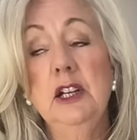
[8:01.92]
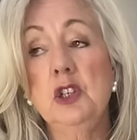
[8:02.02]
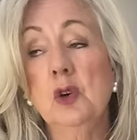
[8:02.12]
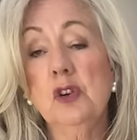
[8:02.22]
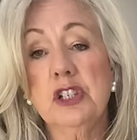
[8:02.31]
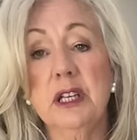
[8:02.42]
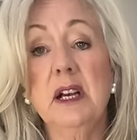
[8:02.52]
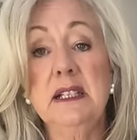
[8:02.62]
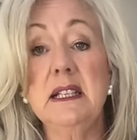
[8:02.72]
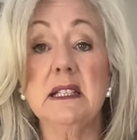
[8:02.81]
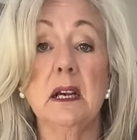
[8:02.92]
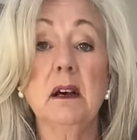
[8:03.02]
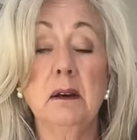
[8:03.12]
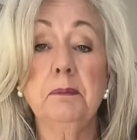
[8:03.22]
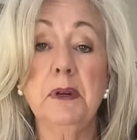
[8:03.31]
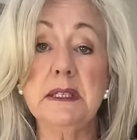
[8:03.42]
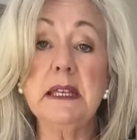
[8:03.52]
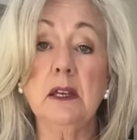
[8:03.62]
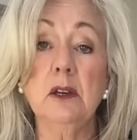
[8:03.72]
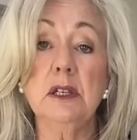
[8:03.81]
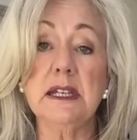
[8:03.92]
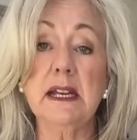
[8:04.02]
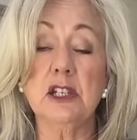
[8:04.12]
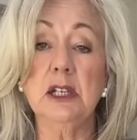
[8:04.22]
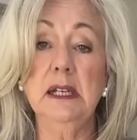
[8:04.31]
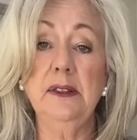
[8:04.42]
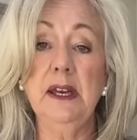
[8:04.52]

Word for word: George sizes are pretty good actually.